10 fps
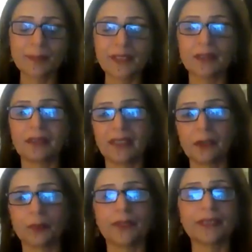medical
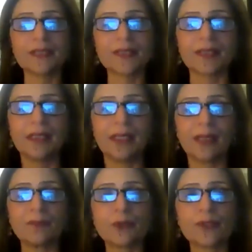health workers,
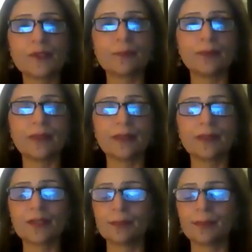I'm sure
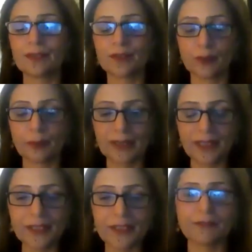it's not been
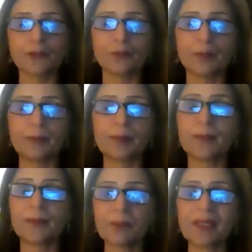easy for you people.
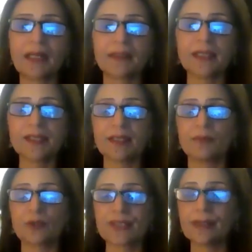But I'm glad things are
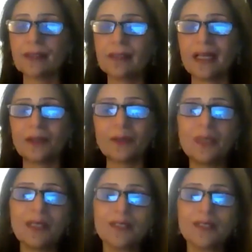more settled now.